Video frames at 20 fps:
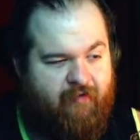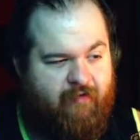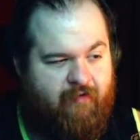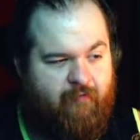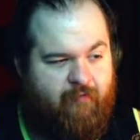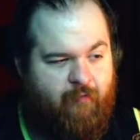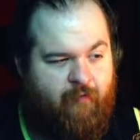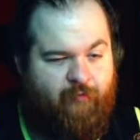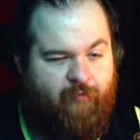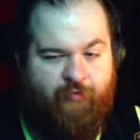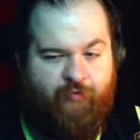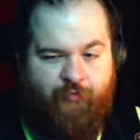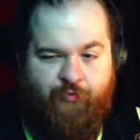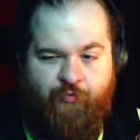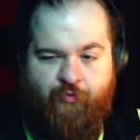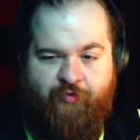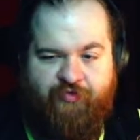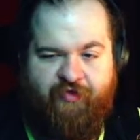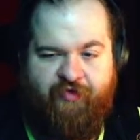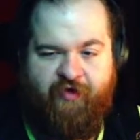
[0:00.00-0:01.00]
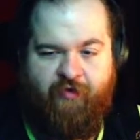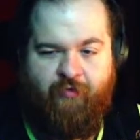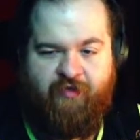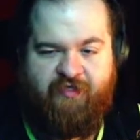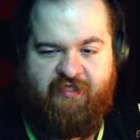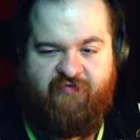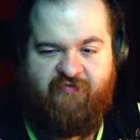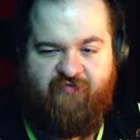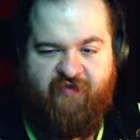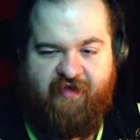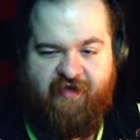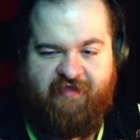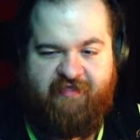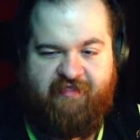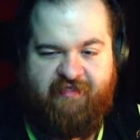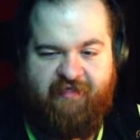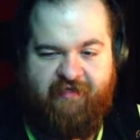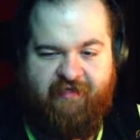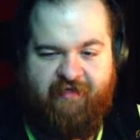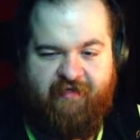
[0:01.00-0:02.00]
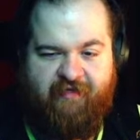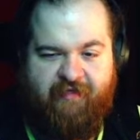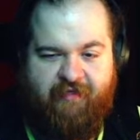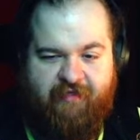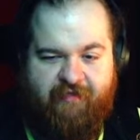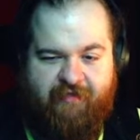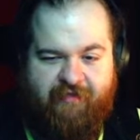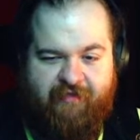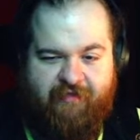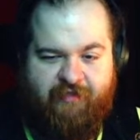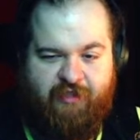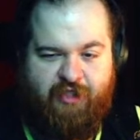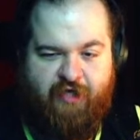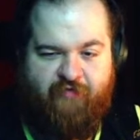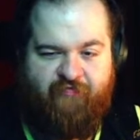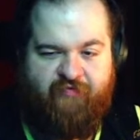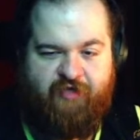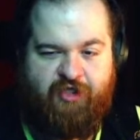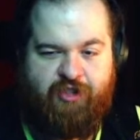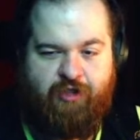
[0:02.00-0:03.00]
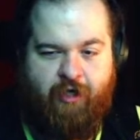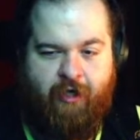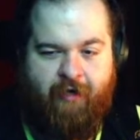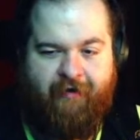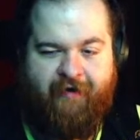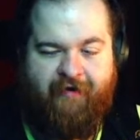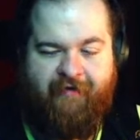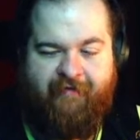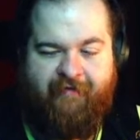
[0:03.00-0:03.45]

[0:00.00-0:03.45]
with what's his face, Jeff the Shark.